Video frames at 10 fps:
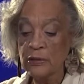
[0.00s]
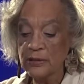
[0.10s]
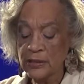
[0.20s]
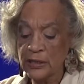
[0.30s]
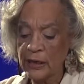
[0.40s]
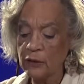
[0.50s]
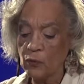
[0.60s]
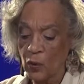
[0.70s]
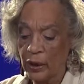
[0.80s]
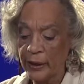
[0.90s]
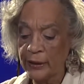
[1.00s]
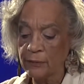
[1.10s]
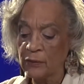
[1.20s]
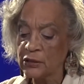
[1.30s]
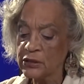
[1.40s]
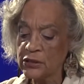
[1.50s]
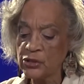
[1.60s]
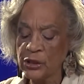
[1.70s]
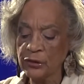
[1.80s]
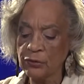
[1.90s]
statewide
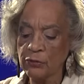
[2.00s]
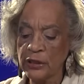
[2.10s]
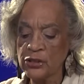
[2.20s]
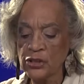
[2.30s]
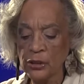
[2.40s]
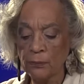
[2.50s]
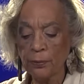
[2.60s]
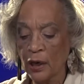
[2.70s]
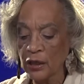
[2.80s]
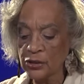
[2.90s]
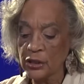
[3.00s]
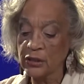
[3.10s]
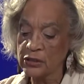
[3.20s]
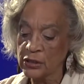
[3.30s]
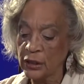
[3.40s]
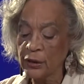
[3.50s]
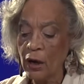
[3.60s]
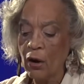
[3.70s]
multi-generation project done